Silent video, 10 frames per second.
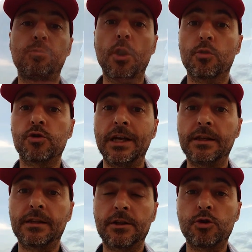tomorrow,
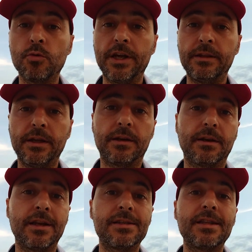Saturday, June 18,
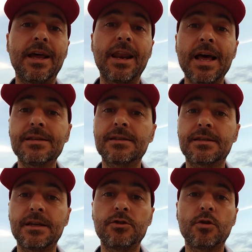is the last
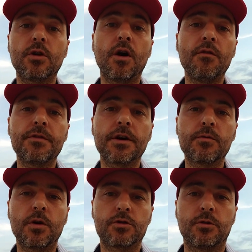session of the
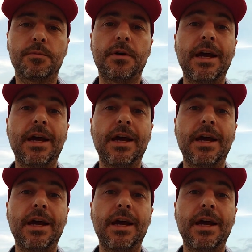workshop.